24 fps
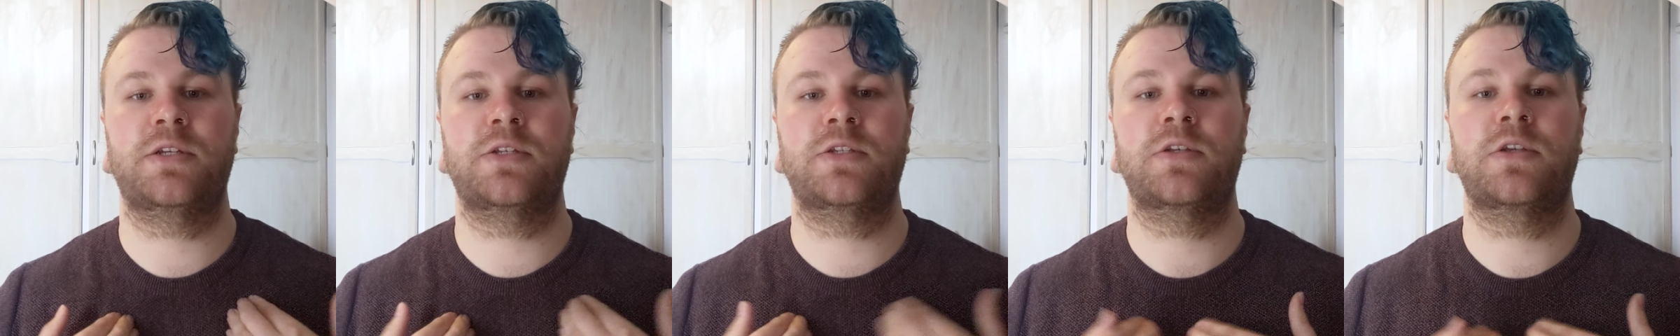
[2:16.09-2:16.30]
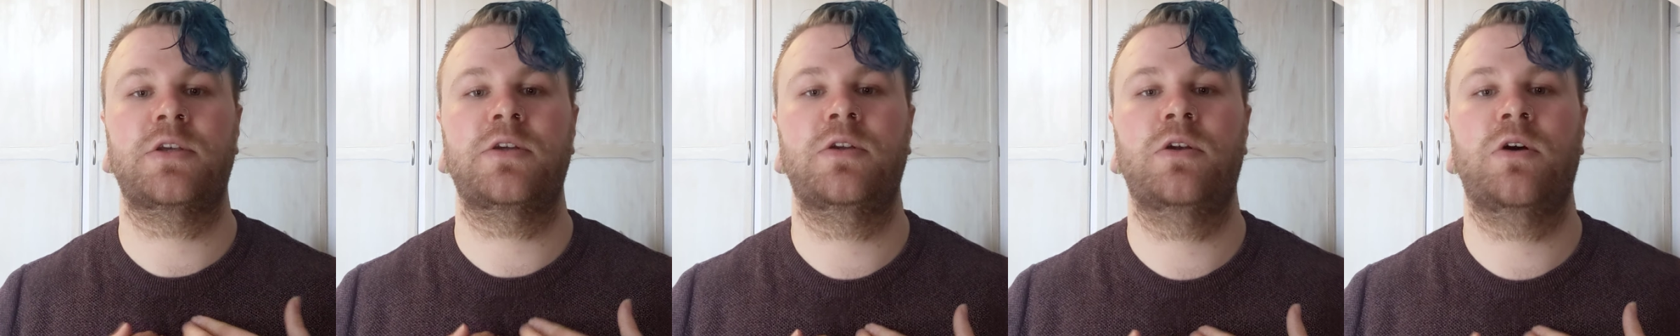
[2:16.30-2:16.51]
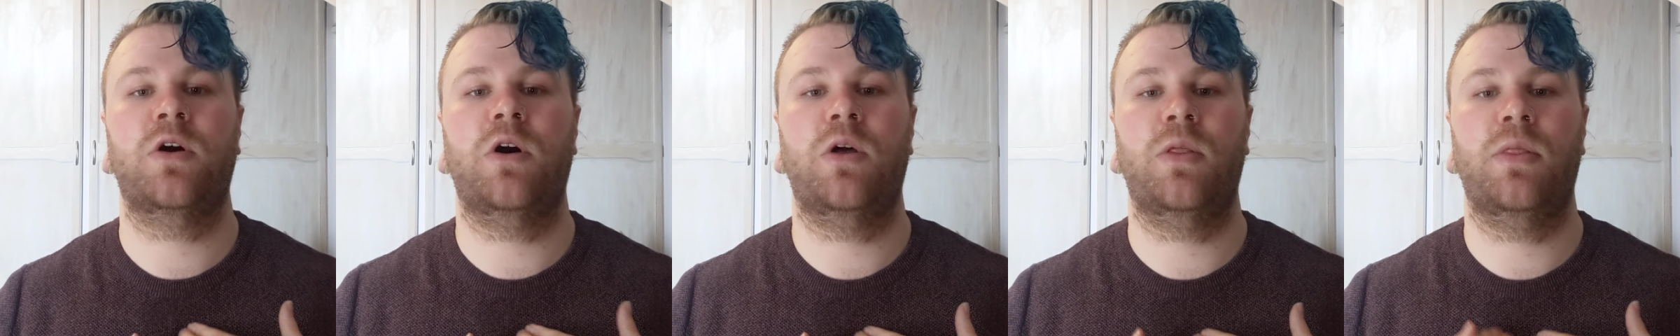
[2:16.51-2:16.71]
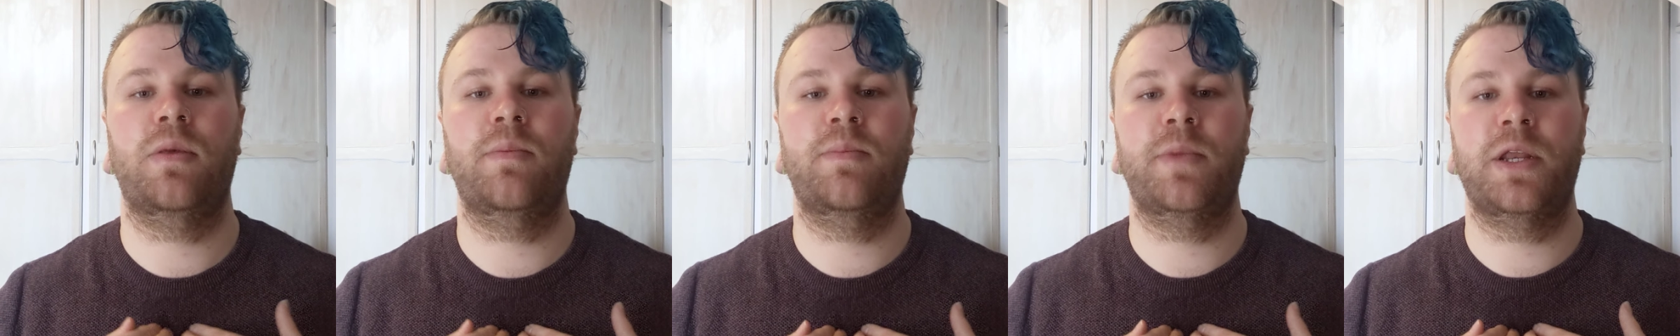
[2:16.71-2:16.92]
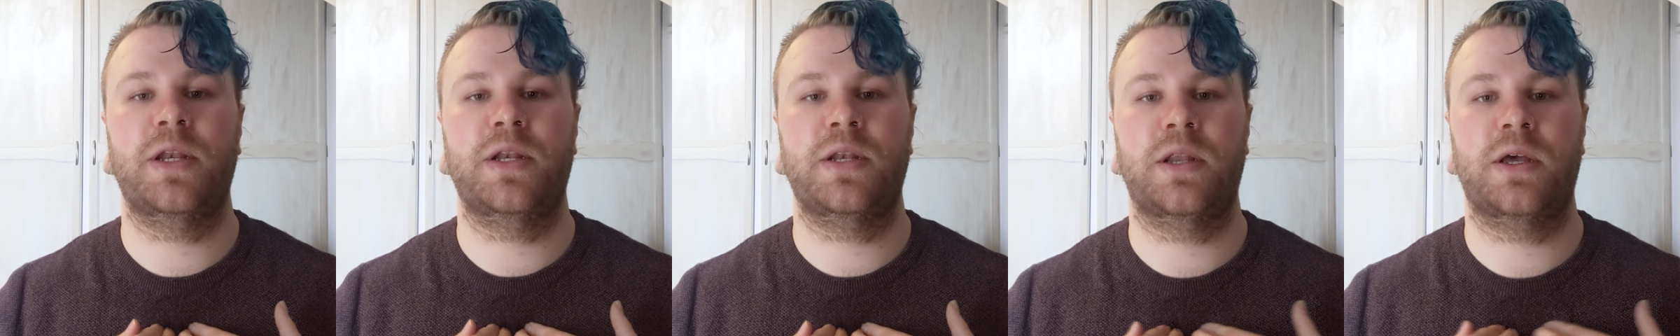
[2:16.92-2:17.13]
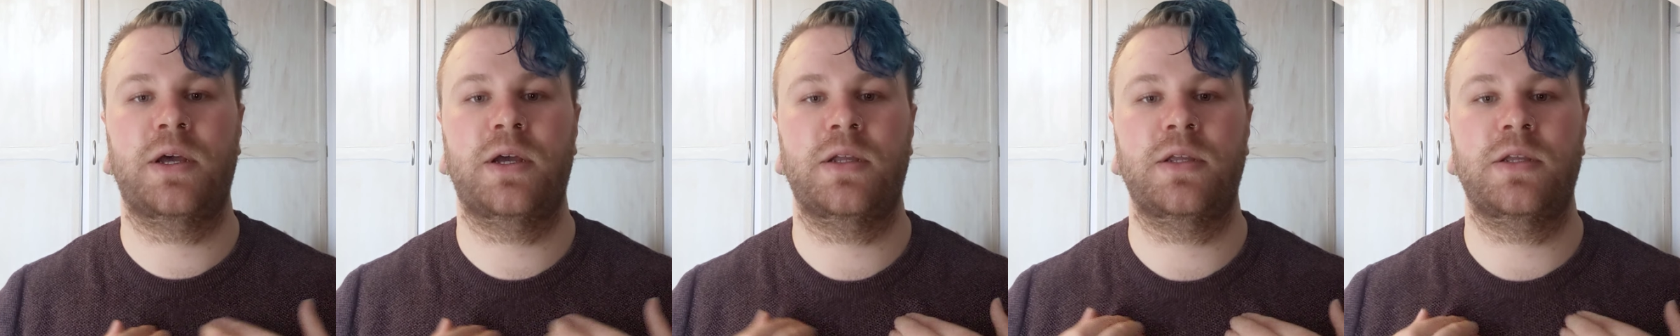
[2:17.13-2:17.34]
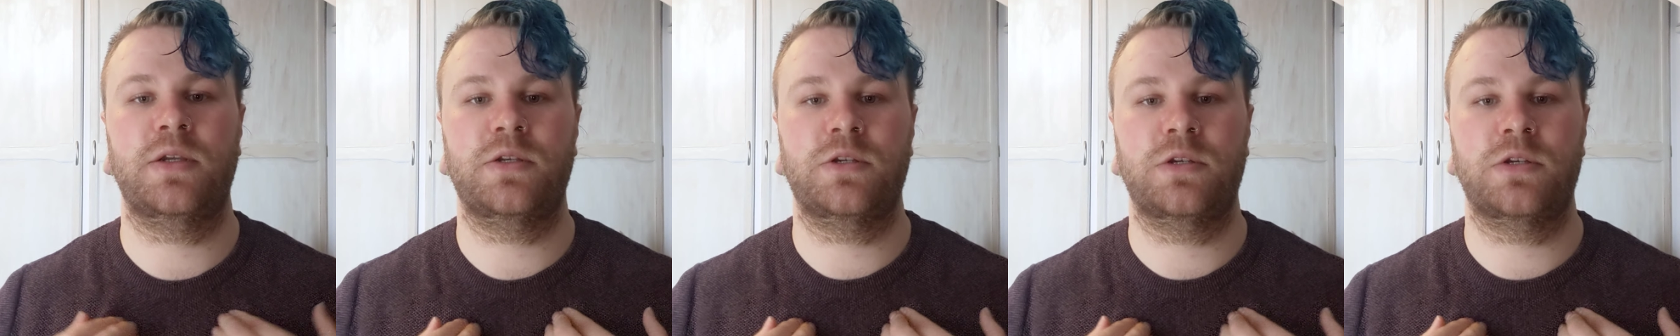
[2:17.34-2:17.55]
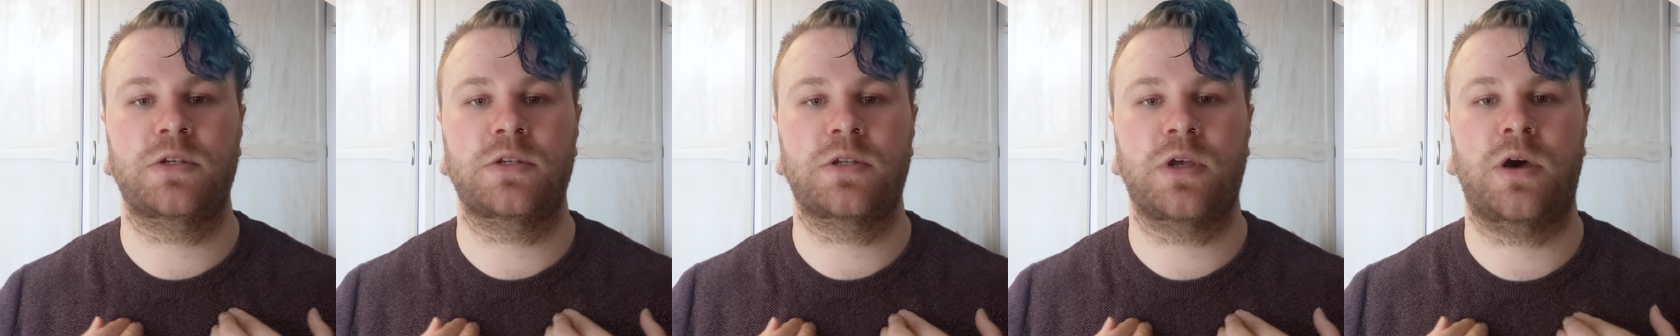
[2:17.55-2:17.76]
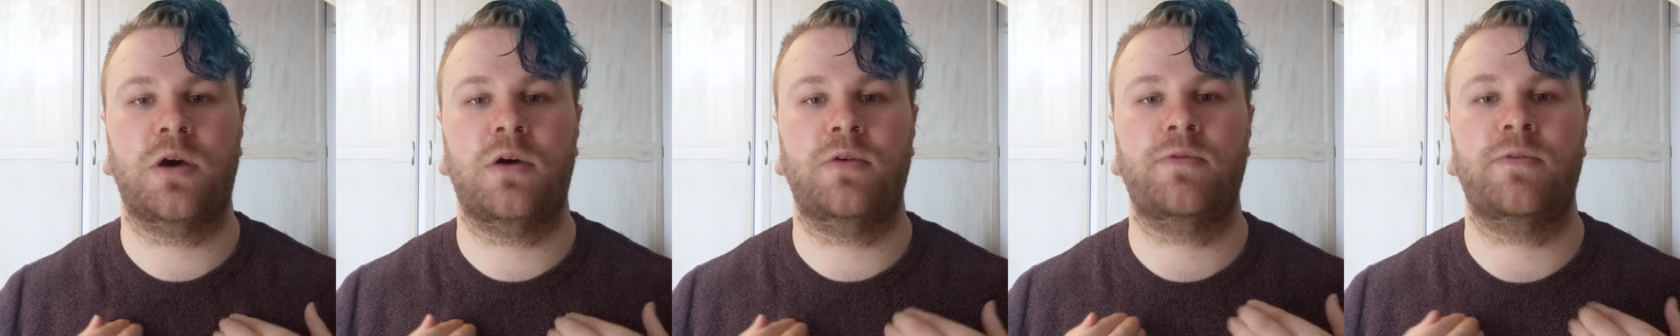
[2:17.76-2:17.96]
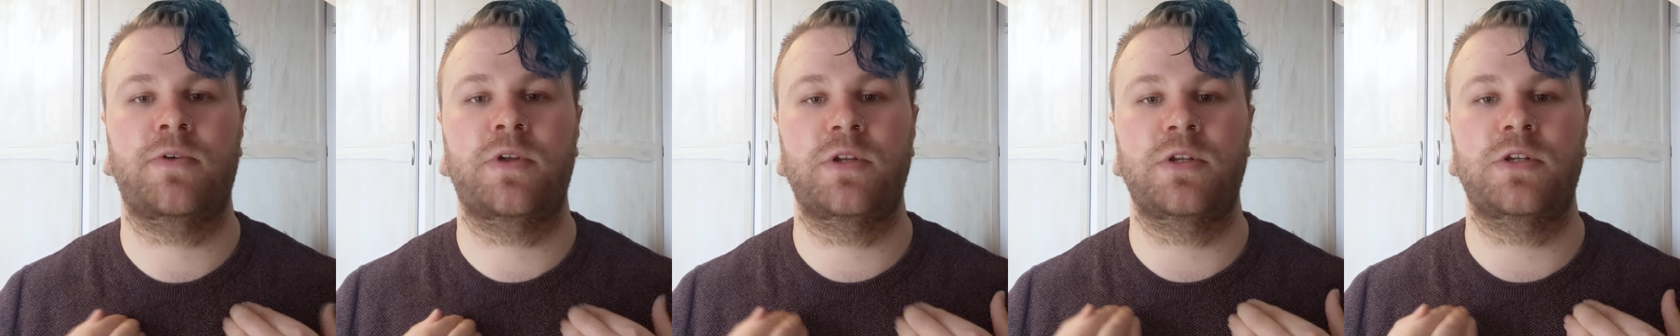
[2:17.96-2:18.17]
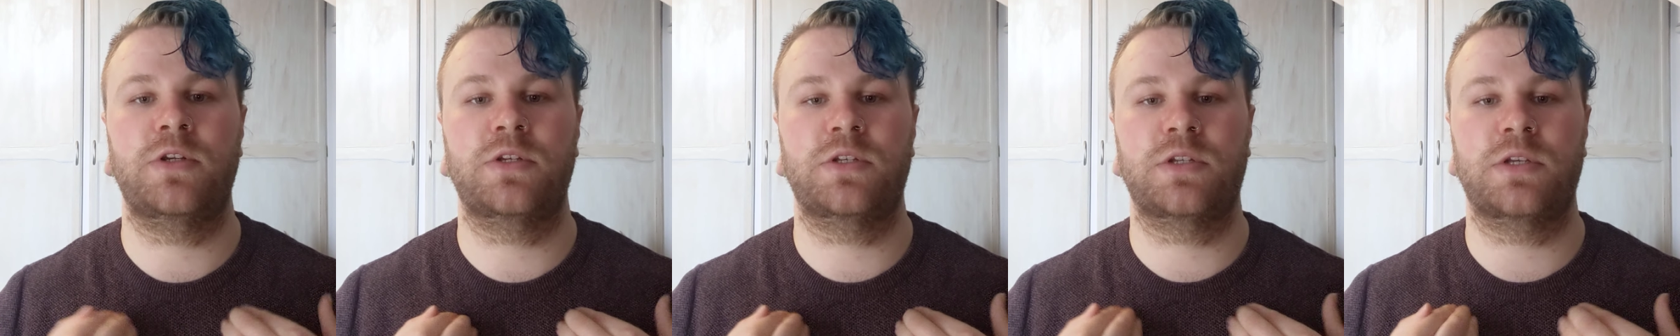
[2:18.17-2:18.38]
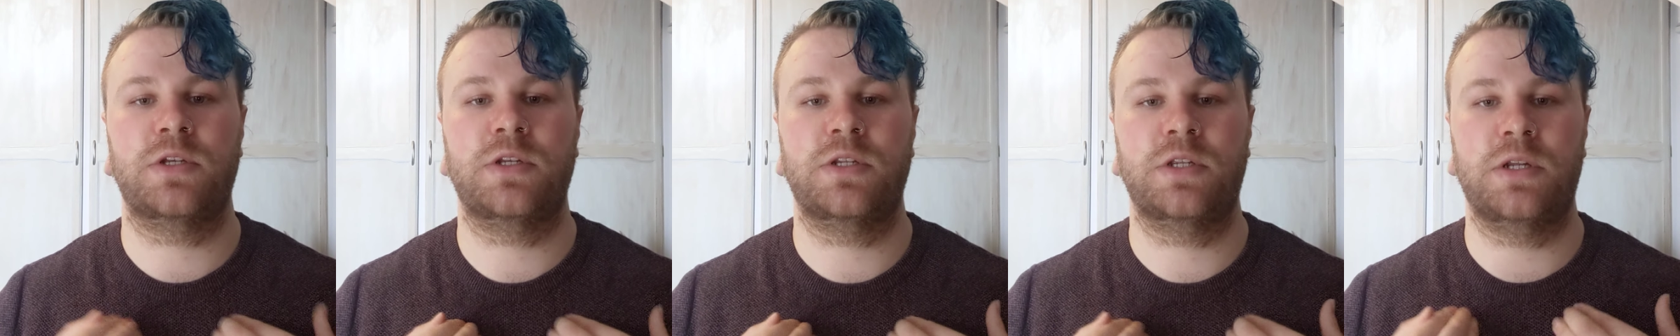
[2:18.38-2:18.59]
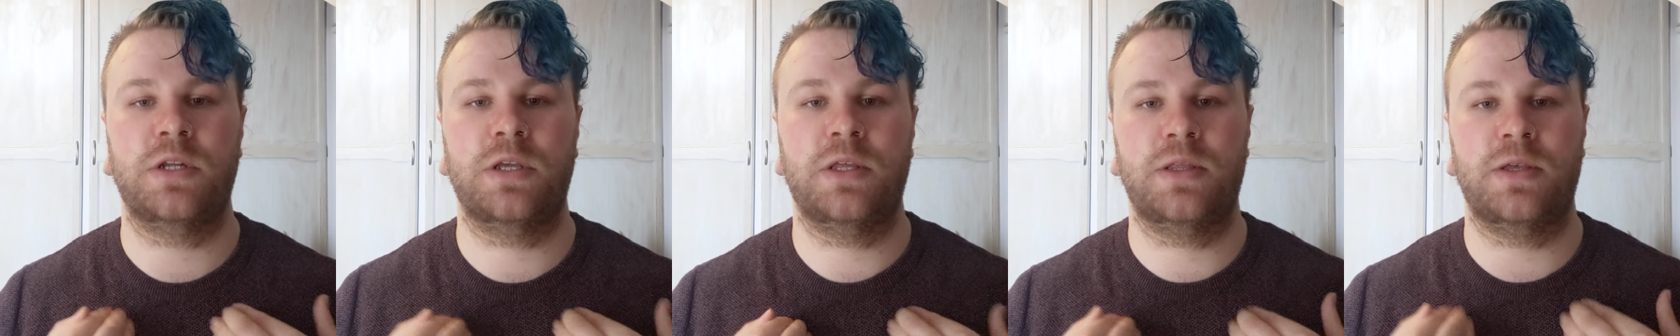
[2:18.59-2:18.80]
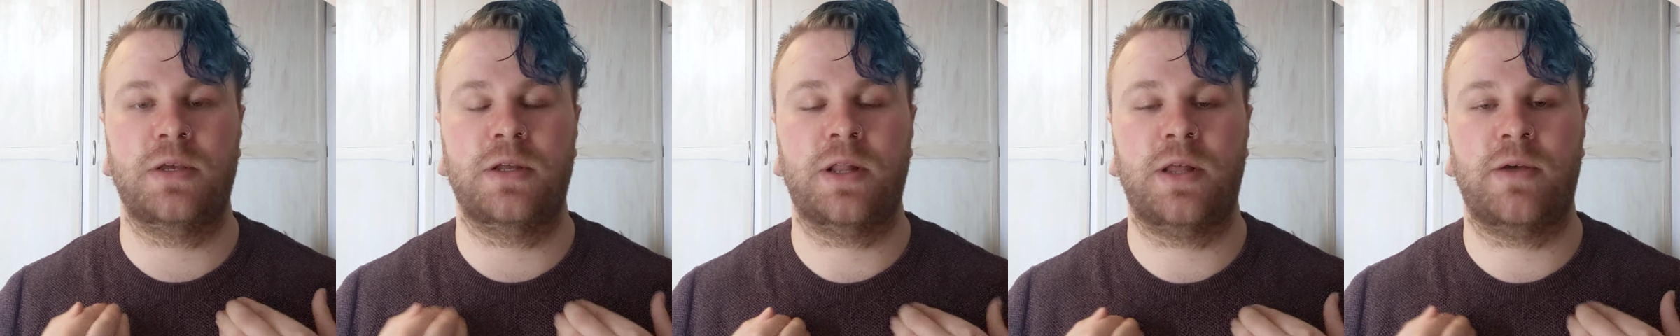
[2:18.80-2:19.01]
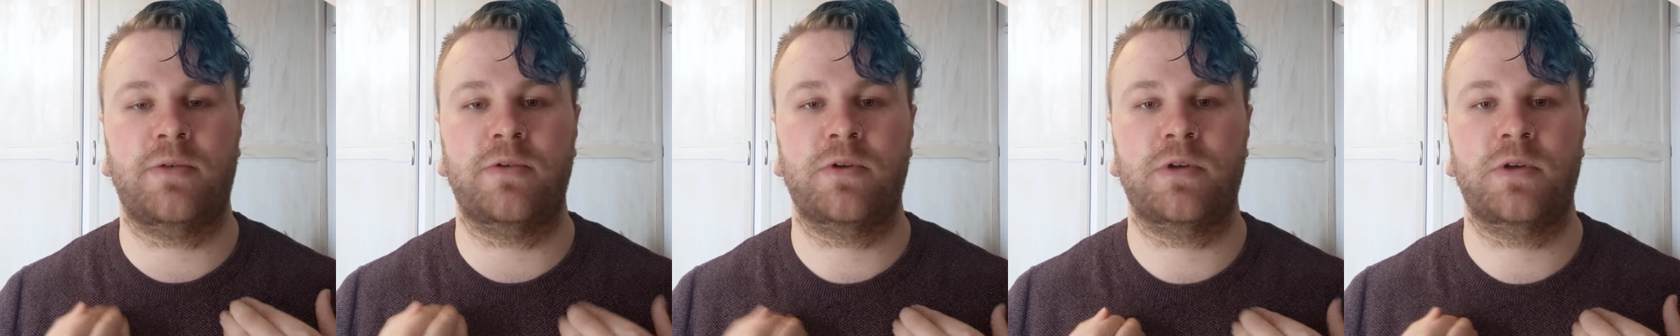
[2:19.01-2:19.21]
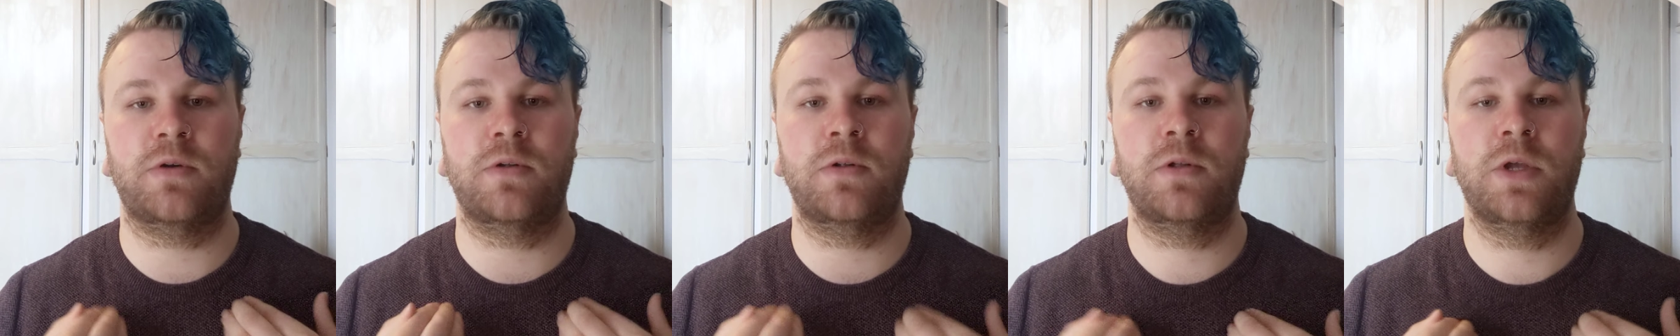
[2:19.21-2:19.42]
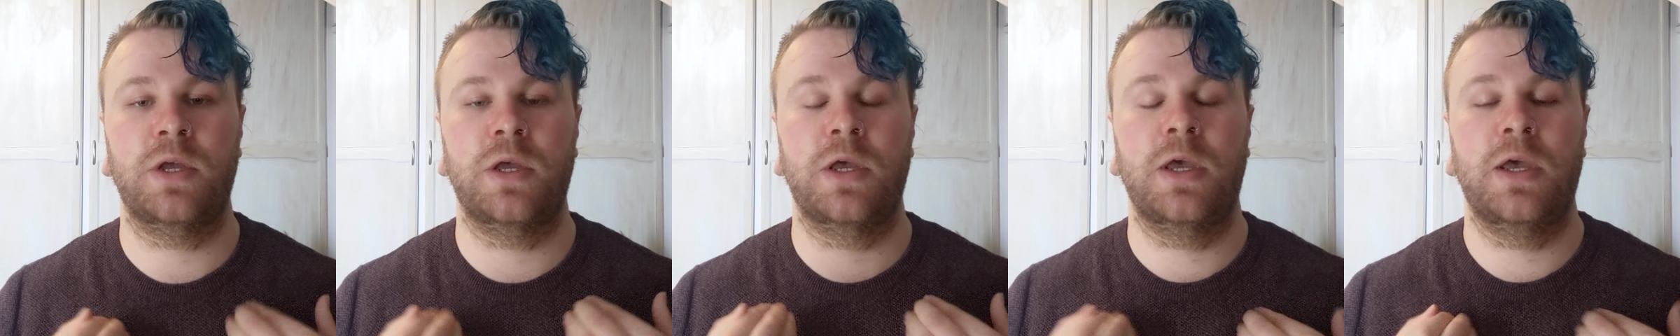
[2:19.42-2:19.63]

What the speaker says: so you're not on the midline, you're just off and just underneath the clavicle.